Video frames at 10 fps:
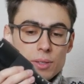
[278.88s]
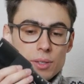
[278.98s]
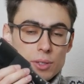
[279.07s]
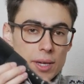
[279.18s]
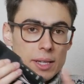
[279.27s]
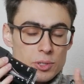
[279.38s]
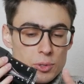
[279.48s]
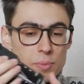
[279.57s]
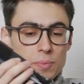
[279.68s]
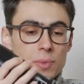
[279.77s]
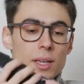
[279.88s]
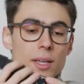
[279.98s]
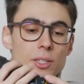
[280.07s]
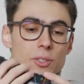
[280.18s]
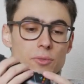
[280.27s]
you can zoom.
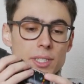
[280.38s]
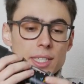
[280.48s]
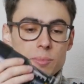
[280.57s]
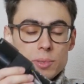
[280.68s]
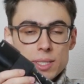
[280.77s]
So for example,